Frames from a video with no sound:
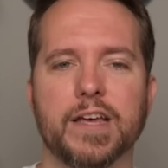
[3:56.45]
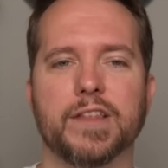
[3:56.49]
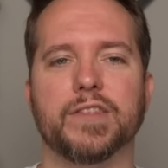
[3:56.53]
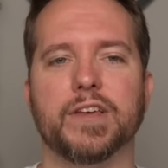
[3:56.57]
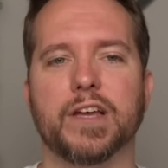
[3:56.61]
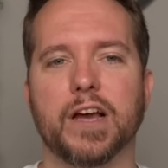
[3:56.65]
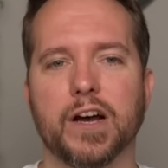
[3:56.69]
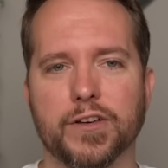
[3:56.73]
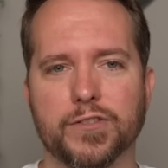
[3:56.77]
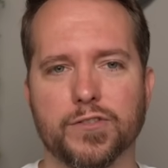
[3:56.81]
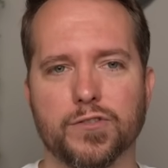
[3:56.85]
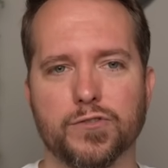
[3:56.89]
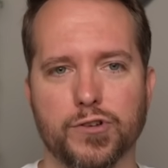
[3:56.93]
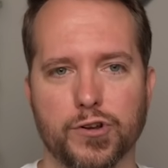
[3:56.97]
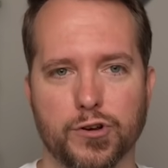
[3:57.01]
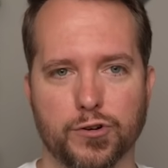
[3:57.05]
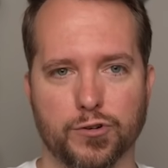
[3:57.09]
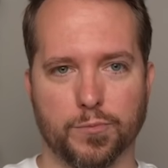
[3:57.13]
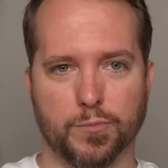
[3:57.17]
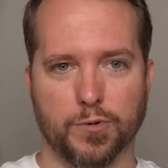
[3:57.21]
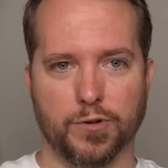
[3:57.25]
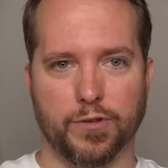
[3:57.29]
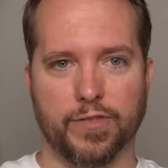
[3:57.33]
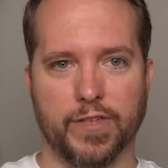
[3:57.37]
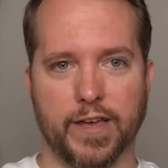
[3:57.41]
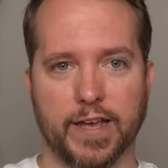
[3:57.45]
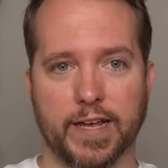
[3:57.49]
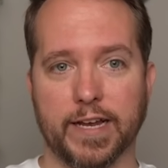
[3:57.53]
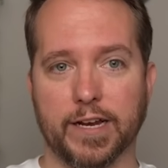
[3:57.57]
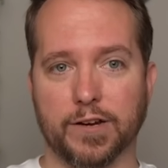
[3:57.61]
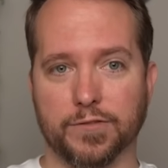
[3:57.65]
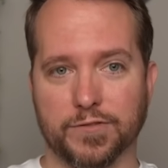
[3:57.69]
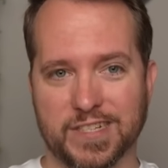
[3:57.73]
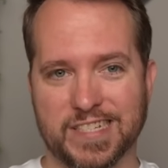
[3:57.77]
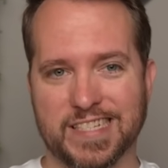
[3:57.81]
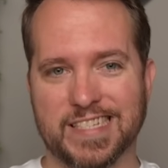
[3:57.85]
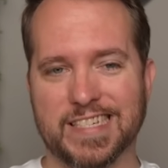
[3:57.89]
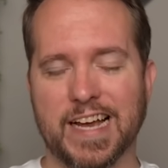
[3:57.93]
The other notable thing
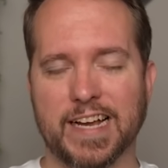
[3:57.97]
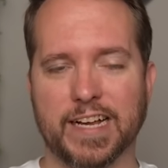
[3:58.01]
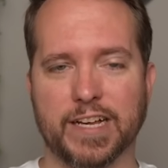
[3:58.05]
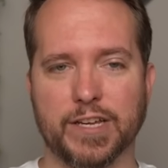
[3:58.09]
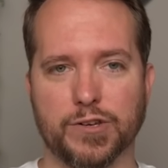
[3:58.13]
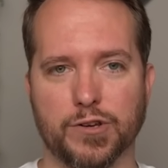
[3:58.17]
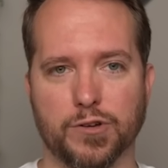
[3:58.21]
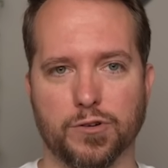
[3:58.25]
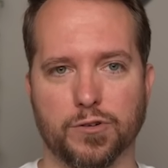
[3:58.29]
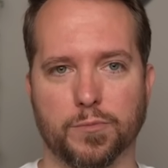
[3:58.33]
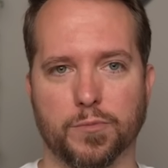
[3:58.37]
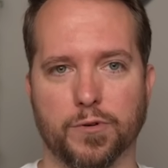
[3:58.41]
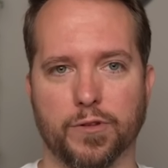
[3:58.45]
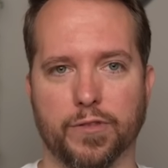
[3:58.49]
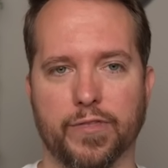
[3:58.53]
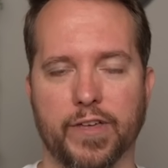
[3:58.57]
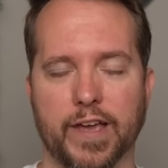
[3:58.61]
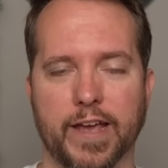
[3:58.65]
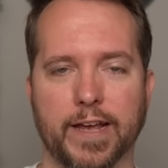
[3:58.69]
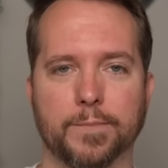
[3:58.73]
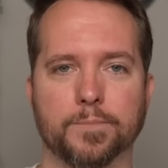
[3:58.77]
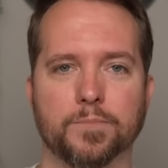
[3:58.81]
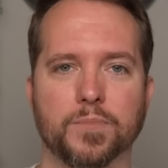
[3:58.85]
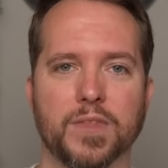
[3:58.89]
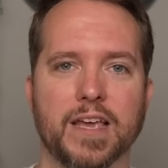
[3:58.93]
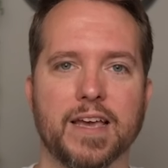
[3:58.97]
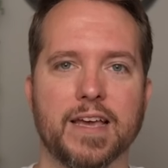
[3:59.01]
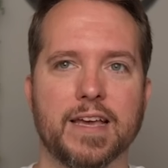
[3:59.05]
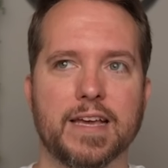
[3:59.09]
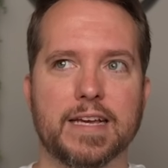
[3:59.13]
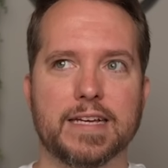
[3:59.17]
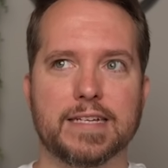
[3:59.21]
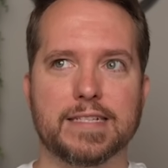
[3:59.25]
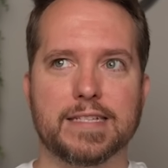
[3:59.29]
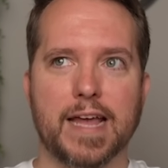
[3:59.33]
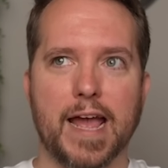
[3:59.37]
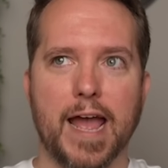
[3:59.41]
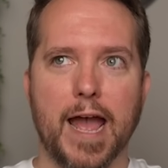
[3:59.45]
here, the second notable thing,
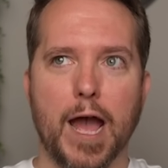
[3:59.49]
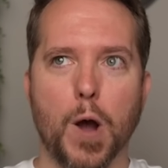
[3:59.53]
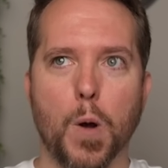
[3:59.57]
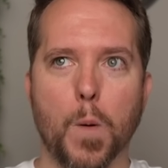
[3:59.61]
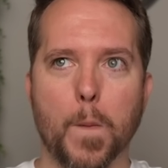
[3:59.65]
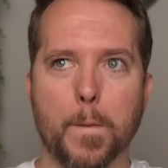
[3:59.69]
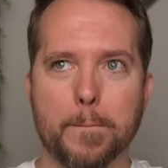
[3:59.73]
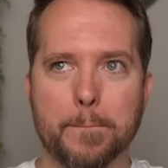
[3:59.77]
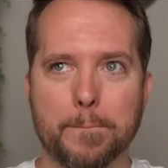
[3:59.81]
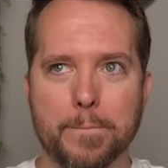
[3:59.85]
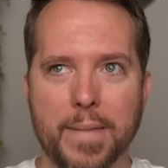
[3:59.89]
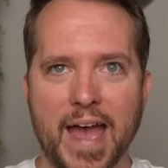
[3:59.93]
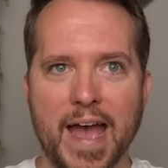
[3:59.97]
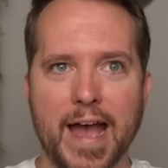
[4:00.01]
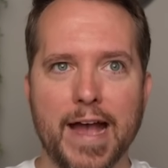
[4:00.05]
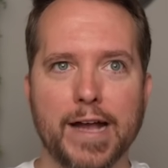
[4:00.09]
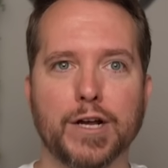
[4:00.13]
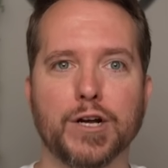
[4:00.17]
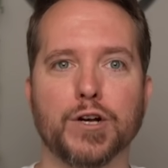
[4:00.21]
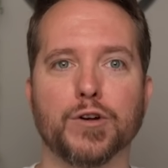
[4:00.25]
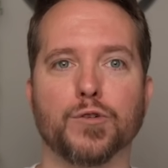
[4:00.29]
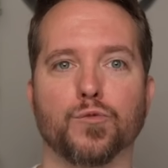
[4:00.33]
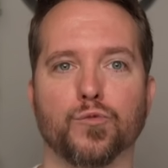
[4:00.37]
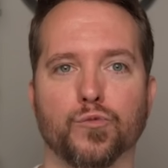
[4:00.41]
is how MAGA